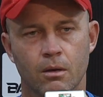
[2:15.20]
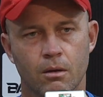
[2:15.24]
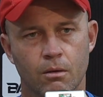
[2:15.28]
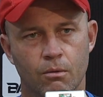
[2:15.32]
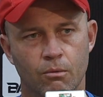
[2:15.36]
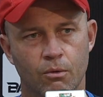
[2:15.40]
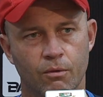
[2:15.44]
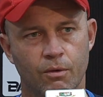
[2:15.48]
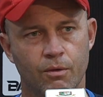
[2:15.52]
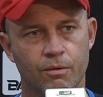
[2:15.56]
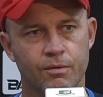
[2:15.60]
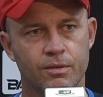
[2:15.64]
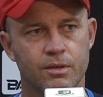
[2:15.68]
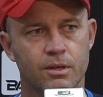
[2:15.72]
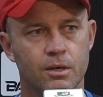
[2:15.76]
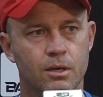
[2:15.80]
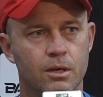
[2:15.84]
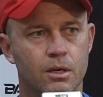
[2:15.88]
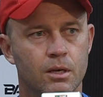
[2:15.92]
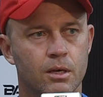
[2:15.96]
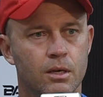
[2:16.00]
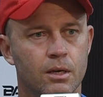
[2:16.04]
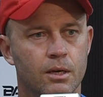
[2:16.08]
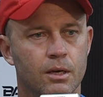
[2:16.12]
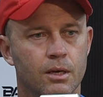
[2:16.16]
We've
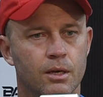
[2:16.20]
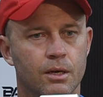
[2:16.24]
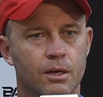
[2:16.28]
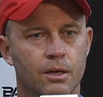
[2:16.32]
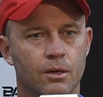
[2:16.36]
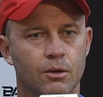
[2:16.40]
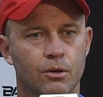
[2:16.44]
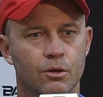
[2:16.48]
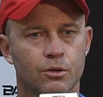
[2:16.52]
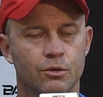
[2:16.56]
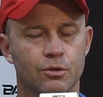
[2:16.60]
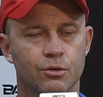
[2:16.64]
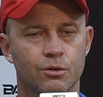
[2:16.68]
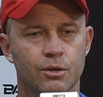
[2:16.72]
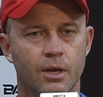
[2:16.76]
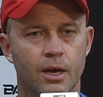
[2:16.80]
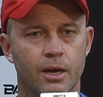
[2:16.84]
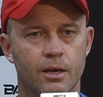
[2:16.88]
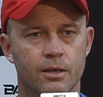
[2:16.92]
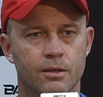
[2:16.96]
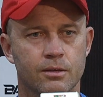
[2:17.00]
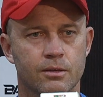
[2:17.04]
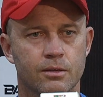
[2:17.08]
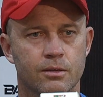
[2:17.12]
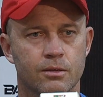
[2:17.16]
obviously got 2
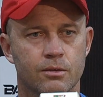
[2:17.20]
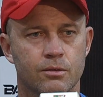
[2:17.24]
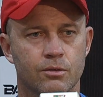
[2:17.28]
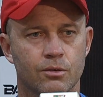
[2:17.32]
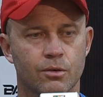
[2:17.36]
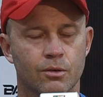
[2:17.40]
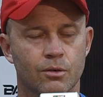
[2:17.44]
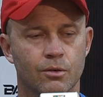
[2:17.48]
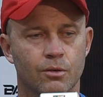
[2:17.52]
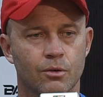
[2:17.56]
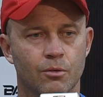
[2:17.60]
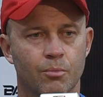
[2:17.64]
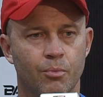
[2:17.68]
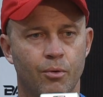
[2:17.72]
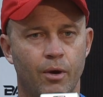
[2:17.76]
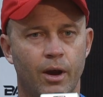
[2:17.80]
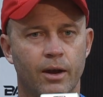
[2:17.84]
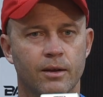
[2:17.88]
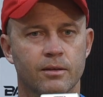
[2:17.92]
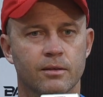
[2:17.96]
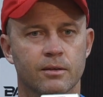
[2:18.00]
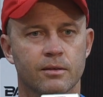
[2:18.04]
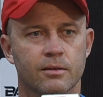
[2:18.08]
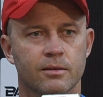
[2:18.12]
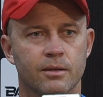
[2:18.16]
days to
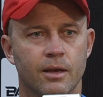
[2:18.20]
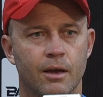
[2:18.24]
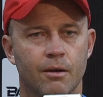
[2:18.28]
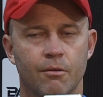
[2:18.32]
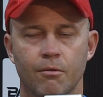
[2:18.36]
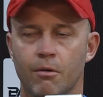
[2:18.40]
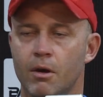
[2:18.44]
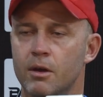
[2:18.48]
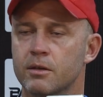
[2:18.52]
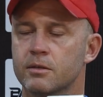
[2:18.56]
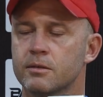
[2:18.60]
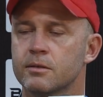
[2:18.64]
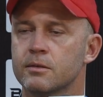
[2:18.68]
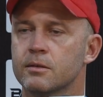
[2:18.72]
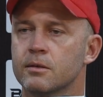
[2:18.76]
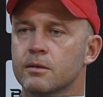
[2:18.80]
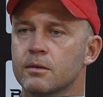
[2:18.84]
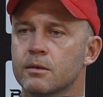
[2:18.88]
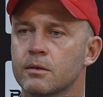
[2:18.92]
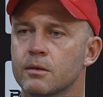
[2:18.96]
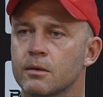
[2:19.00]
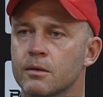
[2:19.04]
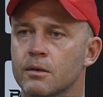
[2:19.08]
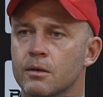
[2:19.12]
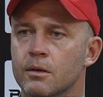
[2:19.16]
practice and rest,
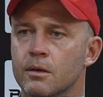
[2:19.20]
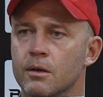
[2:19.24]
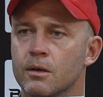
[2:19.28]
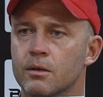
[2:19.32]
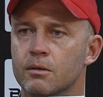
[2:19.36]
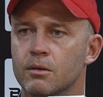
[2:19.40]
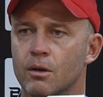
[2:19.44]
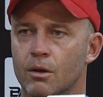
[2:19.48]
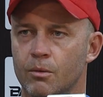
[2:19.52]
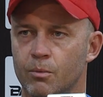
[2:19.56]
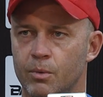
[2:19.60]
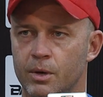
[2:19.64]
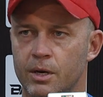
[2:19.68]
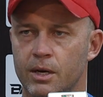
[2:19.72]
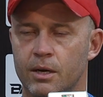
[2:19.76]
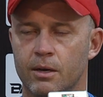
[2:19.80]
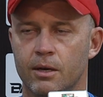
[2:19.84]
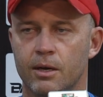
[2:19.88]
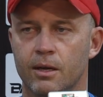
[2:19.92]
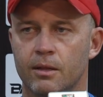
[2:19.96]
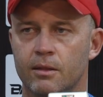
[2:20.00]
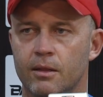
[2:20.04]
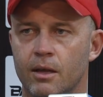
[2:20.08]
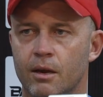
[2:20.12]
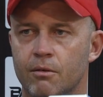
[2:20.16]
so we need to
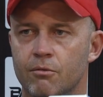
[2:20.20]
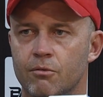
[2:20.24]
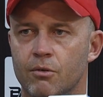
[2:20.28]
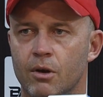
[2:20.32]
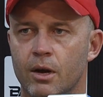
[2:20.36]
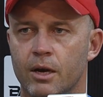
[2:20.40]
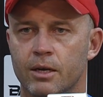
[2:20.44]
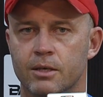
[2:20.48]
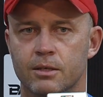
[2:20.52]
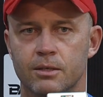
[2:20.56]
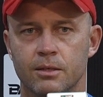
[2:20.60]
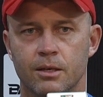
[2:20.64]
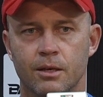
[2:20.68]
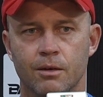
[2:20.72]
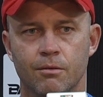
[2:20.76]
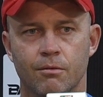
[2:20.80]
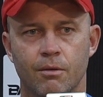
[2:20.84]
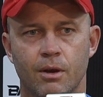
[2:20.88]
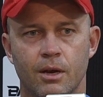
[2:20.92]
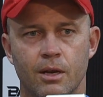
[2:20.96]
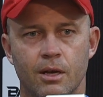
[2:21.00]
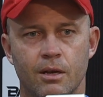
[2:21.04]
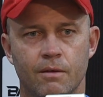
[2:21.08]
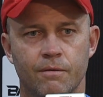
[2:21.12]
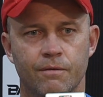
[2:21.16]
get that right and
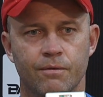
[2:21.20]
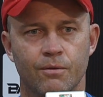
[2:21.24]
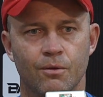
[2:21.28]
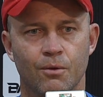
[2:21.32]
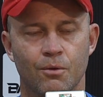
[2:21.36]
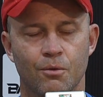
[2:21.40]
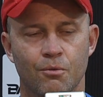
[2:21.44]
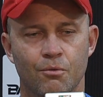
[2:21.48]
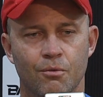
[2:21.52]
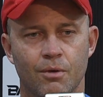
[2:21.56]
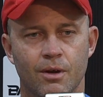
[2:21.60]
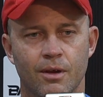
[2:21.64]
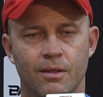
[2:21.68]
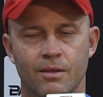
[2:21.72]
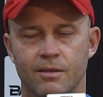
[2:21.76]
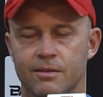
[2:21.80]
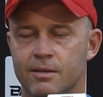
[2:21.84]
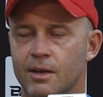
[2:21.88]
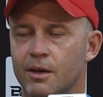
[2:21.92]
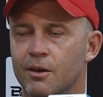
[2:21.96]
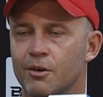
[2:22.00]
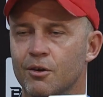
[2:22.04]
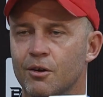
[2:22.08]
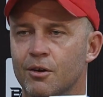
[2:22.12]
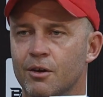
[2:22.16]
ready for the
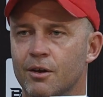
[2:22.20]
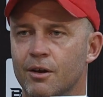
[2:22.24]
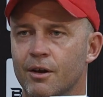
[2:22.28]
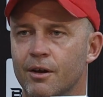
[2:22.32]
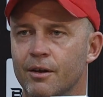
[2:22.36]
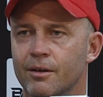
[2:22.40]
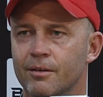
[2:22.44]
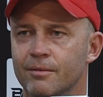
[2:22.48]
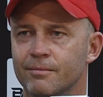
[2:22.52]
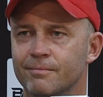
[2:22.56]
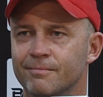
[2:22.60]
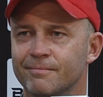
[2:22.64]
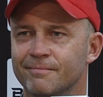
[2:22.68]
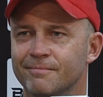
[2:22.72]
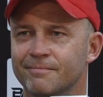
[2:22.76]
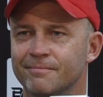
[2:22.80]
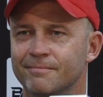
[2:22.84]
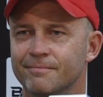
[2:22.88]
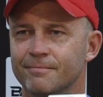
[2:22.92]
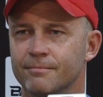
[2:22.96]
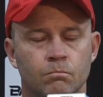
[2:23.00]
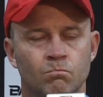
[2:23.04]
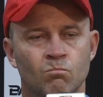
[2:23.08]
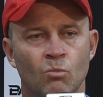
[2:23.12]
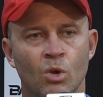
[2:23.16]
second ODI.
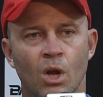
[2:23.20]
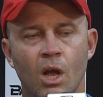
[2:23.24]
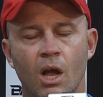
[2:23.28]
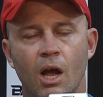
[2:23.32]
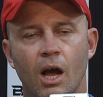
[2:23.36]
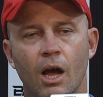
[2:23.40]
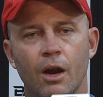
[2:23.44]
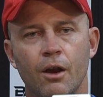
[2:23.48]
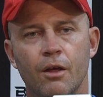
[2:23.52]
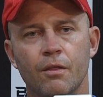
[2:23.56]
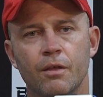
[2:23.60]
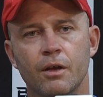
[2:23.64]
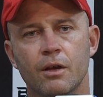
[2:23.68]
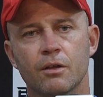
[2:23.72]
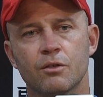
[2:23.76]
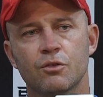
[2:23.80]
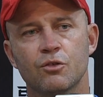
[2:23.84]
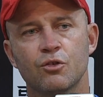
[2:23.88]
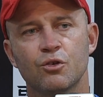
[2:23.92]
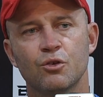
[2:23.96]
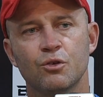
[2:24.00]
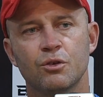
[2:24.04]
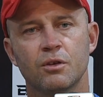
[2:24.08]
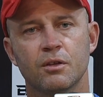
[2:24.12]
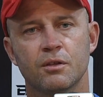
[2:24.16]
I don't think it's
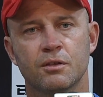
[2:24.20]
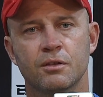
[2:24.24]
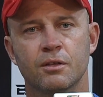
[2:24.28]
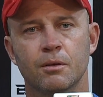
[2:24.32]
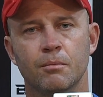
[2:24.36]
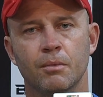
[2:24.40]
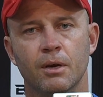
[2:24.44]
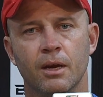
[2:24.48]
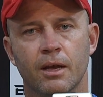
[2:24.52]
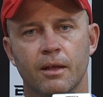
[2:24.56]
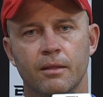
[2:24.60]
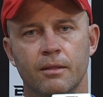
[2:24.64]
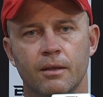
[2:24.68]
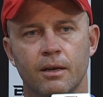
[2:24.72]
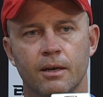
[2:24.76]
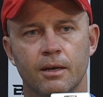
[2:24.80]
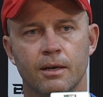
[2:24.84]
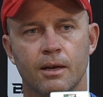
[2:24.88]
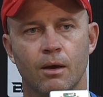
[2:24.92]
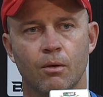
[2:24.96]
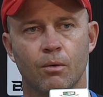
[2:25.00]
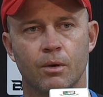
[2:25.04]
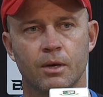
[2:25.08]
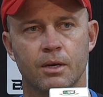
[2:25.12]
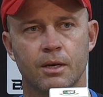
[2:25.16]
too dissimilar. I think
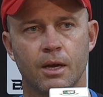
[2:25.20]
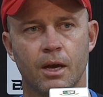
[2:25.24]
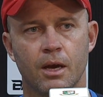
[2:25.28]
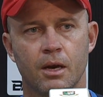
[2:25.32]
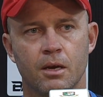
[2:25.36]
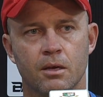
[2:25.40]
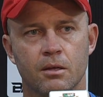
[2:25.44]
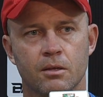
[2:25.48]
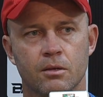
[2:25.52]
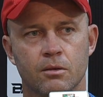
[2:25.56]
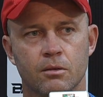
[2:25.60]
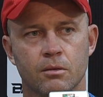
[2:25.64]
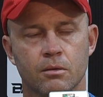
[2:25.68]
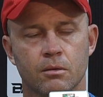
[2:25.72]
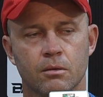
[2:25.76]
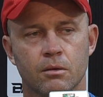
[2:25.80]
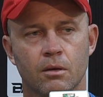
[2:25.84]
nowadays